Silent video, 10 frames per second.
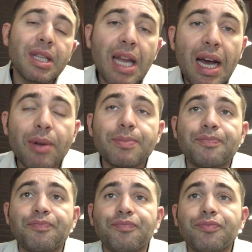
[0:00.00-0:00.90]
and down,
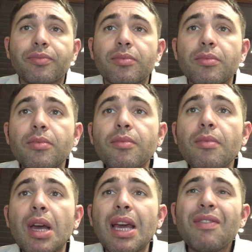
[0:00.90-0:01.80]

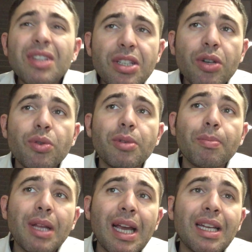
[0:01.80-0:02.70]
even though the
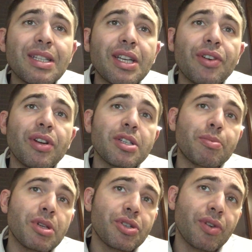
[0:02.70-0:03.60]
plane interior is
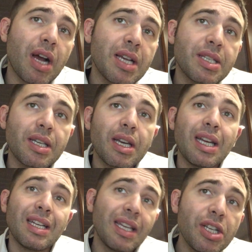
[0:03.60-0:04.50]
pressurized.
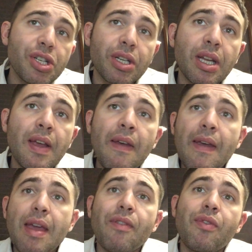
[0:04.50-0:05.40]
In addition,
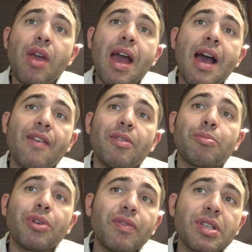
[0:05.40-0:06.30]
if we have a
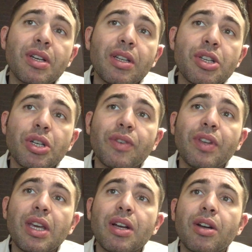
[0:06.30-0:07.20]
previous condition
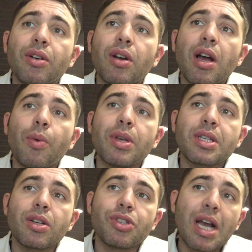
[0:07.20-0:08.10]
of ear or
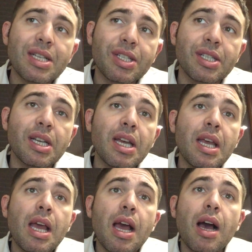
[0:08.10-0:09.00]
airways congestion,
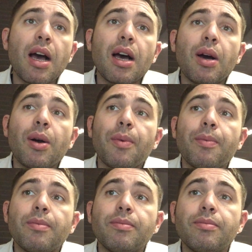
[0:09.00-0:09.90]

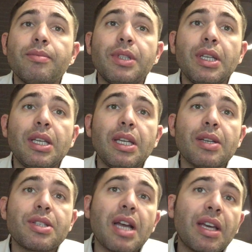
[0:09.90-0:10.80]
the
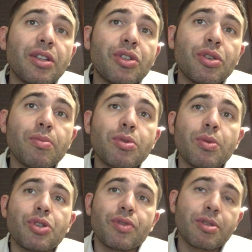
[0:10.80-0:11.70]
Eustachian tubes,
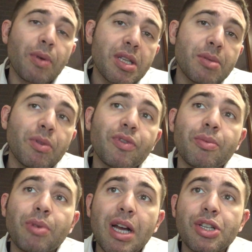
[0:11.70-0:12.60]
which are responsible
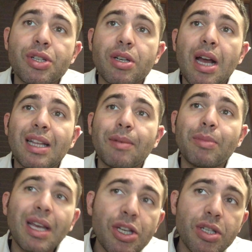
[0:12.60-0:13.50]
for pressure
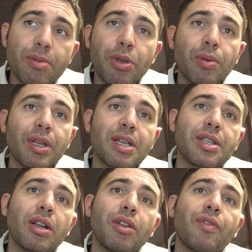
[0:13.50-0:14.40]
adaptations between the
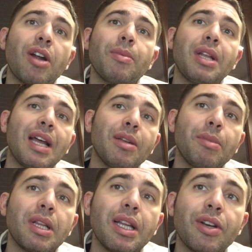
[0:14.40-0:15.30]
external environment and the
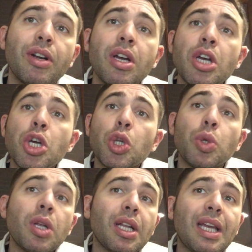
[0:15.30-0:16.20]
middle ear,
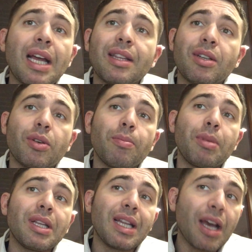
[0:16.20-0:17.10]
do not get
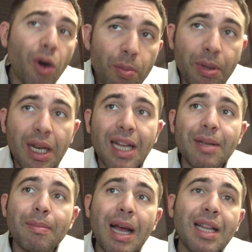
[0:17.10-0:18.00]
completely open
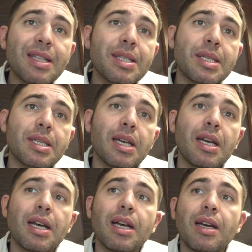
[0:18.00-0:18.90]
and balance
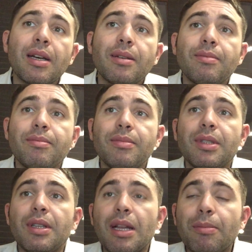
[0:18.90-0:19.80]

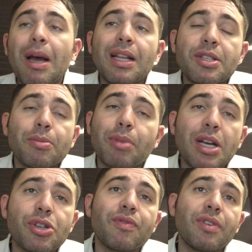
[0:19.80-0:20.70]
the
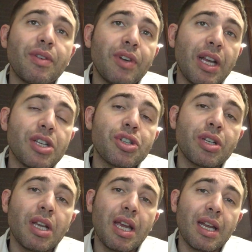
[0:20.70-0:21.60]
pressure
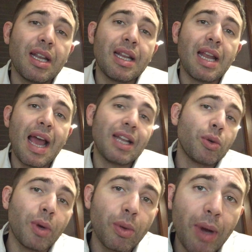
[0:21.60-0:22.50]
variation in an
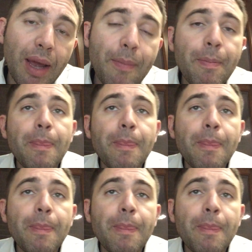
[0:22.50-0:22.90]
adequate way.